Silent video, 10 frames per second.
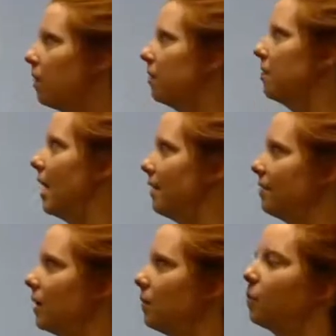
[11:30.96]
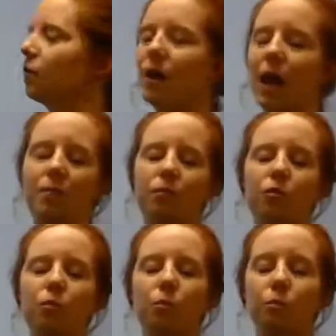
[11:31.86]
That's the number of times
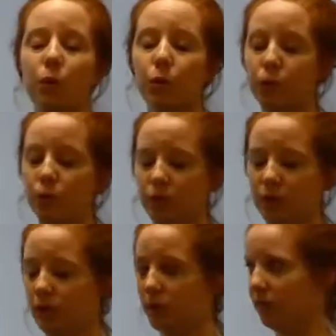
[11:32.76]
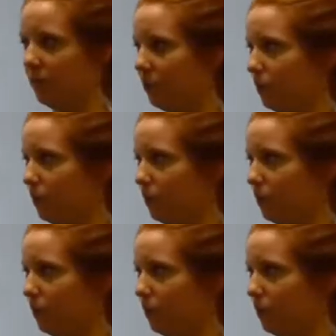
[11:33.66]
you move the decimal.